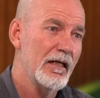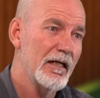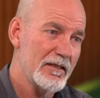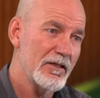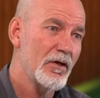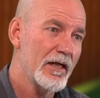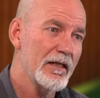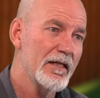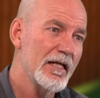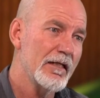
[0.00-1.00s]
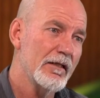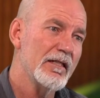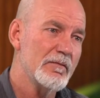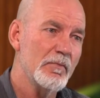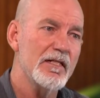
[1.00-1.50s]
it's likely that
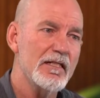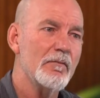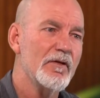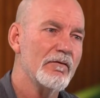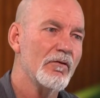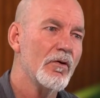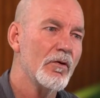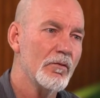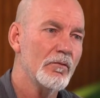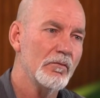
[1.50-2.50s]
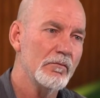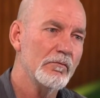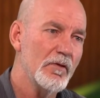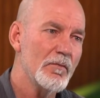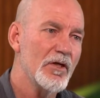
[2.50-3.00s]
there's been something wrong
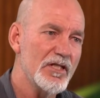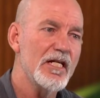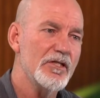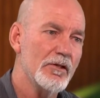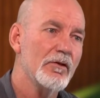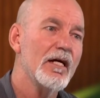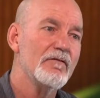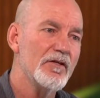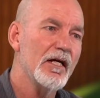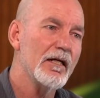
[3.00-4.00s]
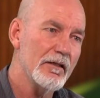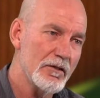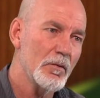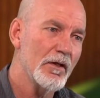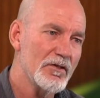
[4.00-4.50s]
with my teaching, or I haven't done it
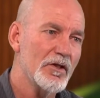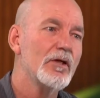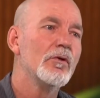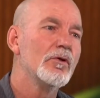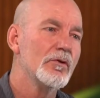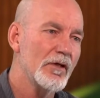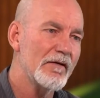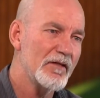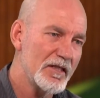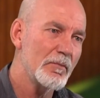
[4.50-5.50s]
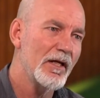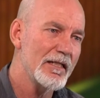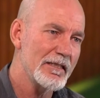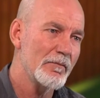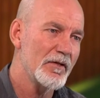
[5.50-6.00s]
as well as I could, or haven't
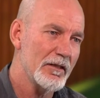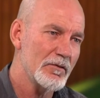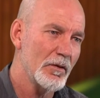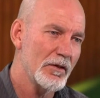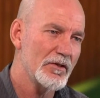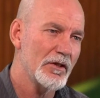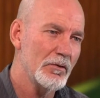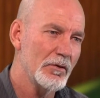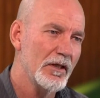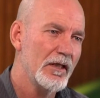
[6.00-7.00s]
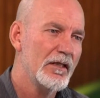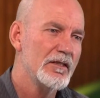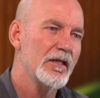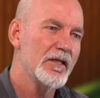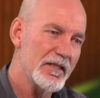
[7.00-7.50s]
explained something as well as I could.
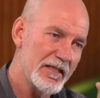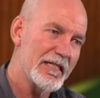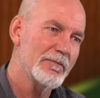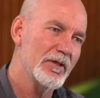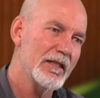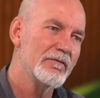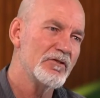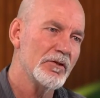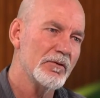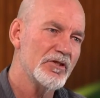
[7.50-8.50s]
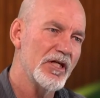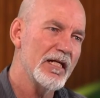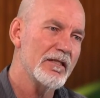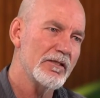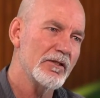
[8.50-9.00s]
So the assessment gives you a
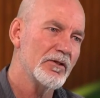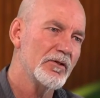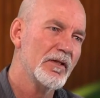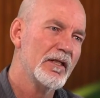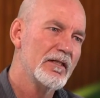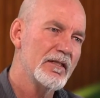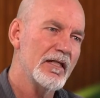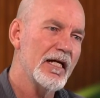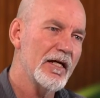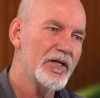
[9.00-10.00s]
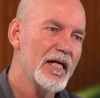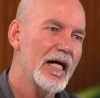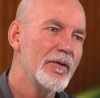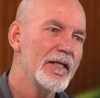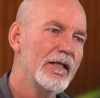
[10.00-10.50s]
chance to see how you're
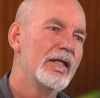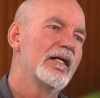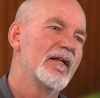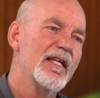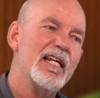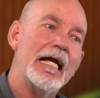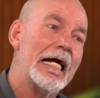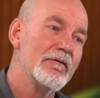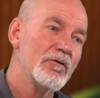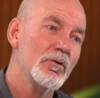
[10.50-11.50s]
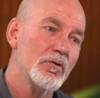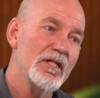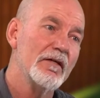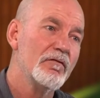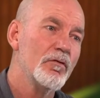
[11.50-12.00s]
going, and then again, of course,
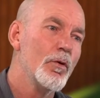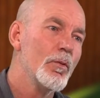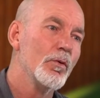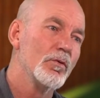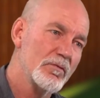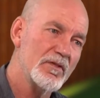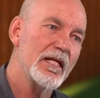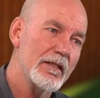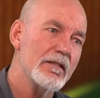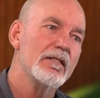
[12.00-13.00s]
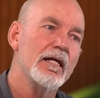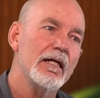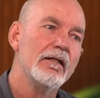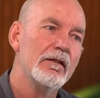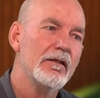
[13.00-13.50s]
that formal set and
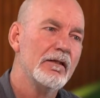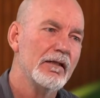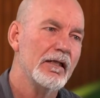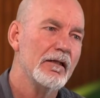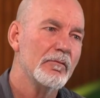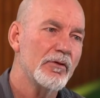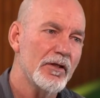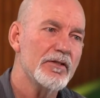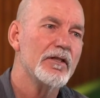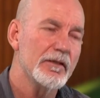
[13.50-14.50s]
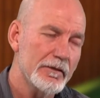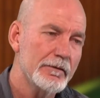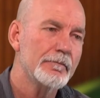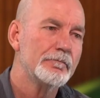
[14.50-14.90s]
sec process.